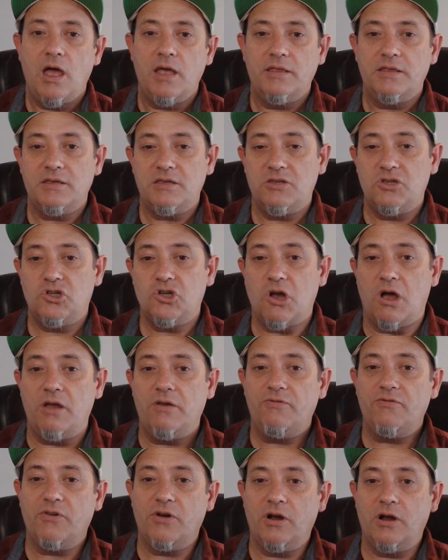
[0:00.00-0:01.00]
This is John
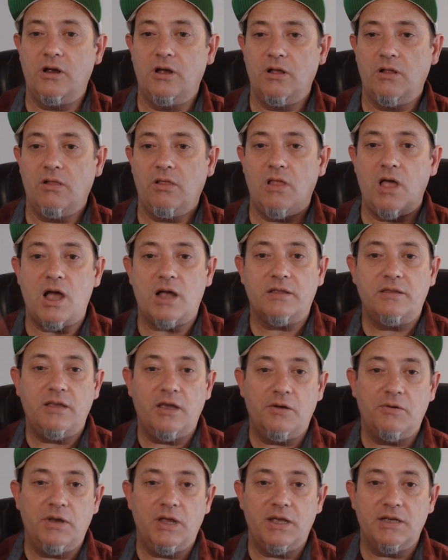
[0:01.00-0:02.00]
for
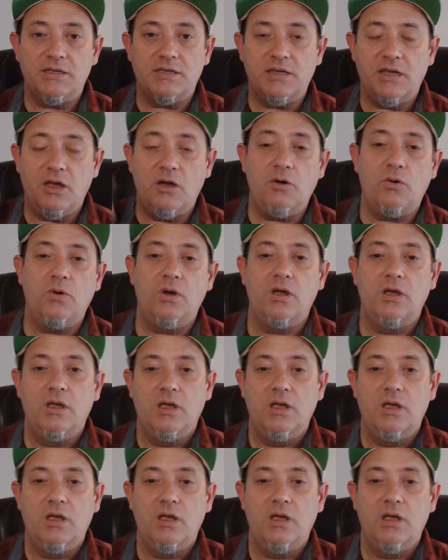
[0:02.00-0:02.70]
Lockedown SEO,